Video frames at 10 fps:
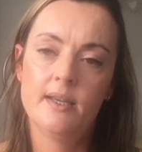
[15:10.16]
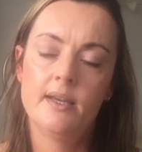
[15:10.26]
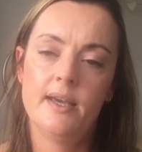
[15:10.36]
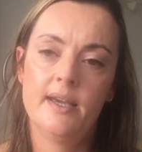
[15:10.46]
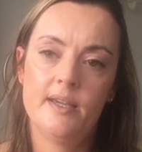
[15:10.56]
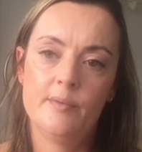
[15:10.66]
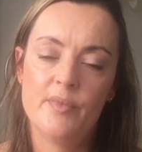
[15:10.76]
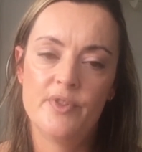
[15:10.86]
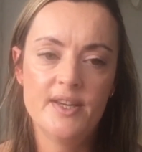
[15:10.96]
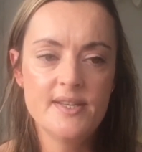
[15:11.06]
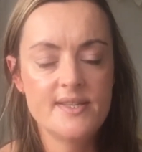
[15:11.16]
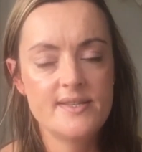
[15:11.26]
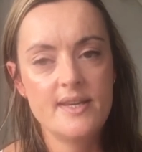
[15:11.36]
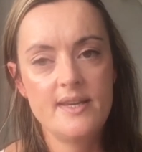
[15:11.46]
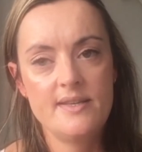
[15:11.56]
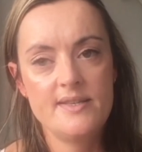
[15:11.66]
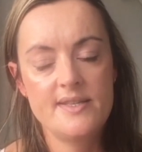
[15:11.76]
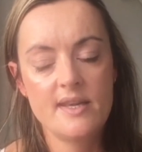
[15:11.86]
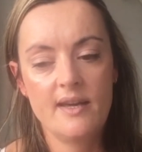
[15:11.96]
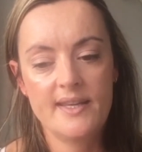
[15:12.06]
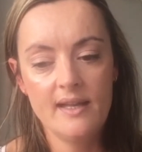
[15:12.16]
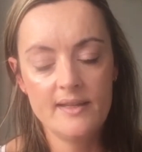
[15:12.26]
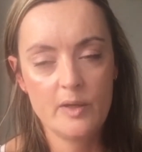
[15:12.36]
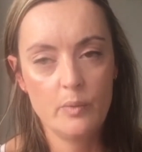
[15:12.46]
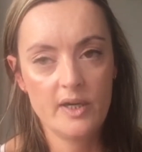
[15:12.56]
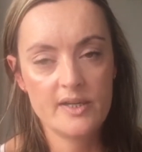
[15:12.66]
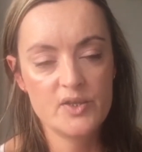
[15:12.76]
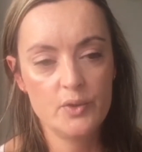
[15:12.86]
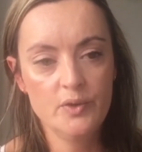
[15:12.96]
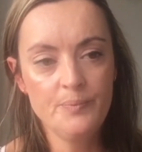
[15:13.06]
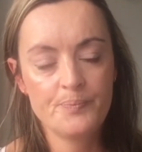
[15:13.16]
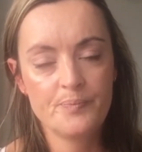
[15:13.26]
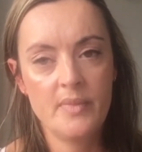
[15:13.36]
this is a Gaelic work song